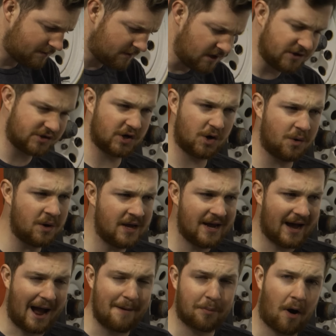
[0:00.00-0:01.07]
so
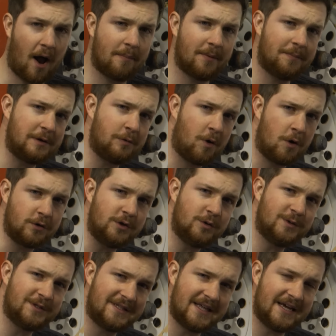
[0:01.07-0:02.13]
I probably won't
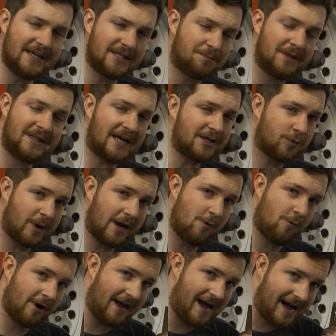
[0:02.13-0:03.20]
use this, but that's what I
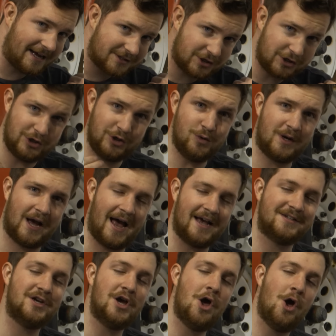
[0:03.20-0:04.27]
wanna ask you
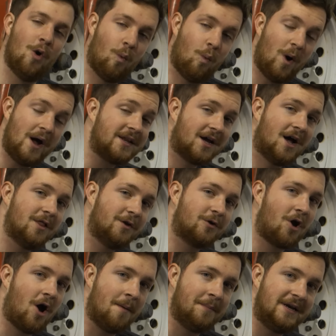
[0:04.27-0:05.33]
guys. What color
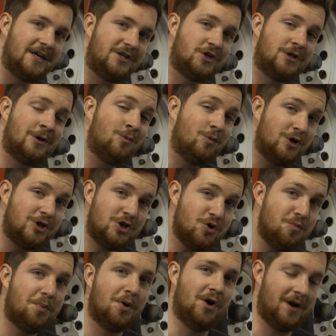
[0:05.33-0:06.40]
combination would you
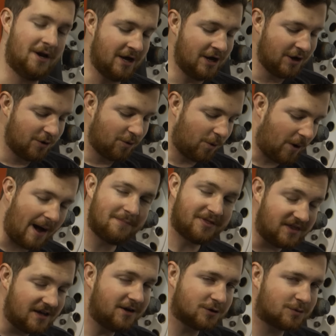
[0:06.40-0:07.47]
put?
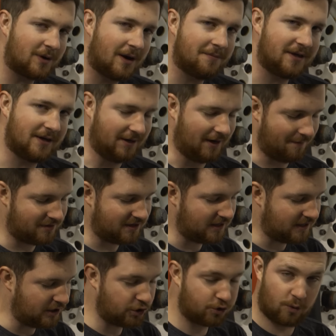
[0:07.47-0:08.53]
Here's what I'm thinking. I'm
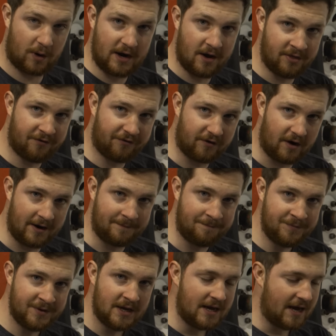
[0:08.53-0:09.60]
thinking gray on the front
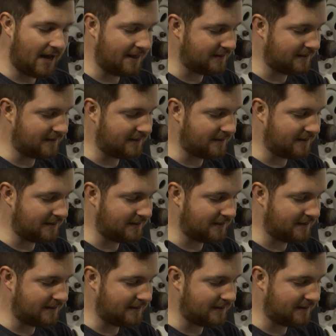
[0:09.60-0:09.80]
and